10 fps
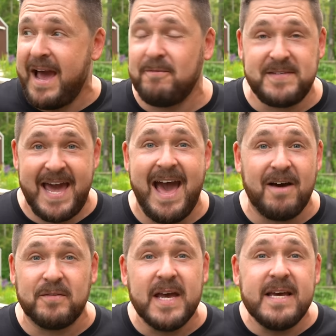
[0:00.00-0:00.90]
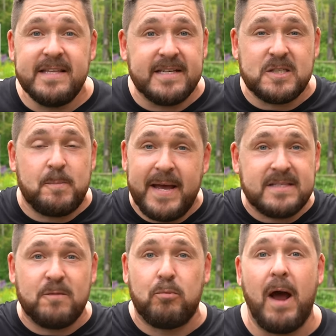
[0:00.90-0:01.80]
have to have the
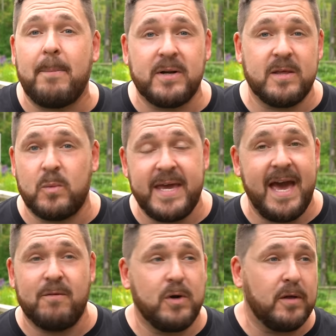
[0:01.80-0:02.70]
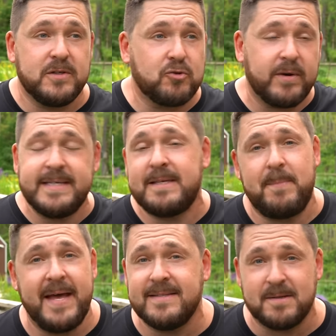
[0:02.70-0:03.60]
expansive property that we have with all these crazy
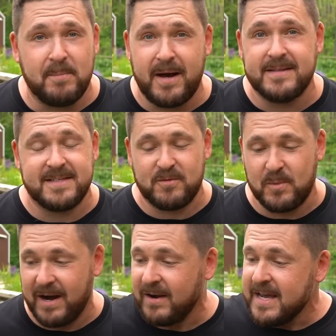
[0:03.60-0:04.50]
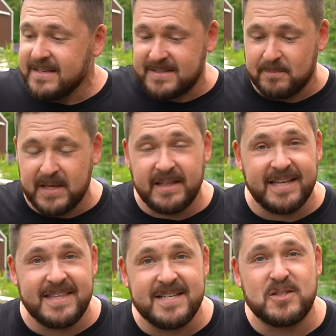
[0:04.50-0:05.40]
pens and ponds everywhere. Something
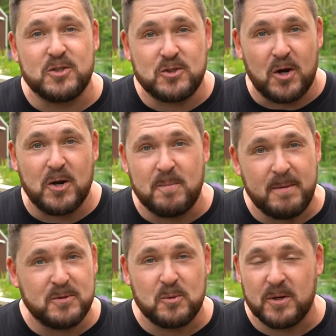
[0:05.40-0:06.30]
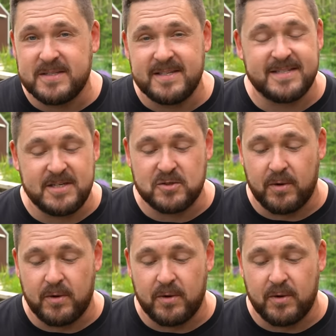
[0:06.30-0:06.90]
like this to start your baby tortoises is